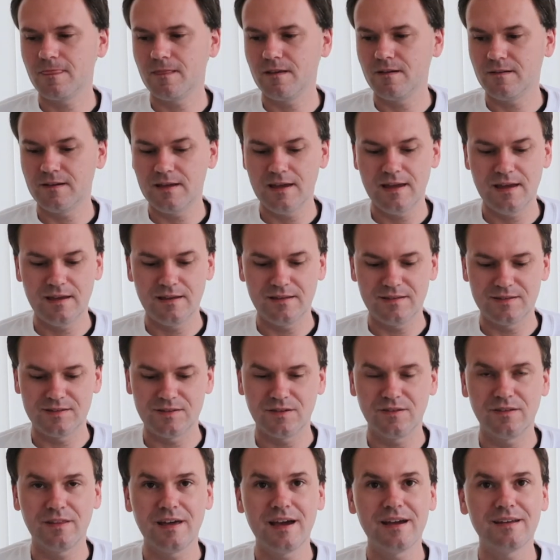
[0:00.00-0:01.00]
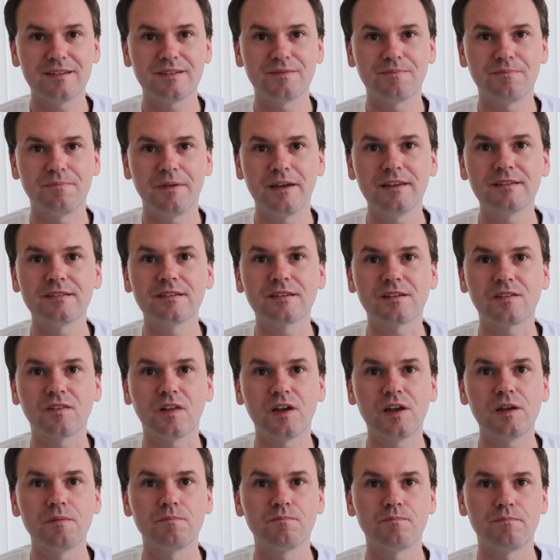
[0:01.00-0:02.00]
Okay, so that's
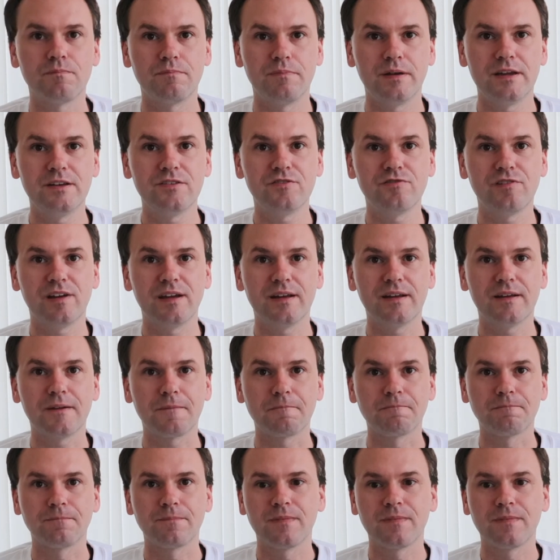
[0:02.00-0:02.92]
basically pin trading.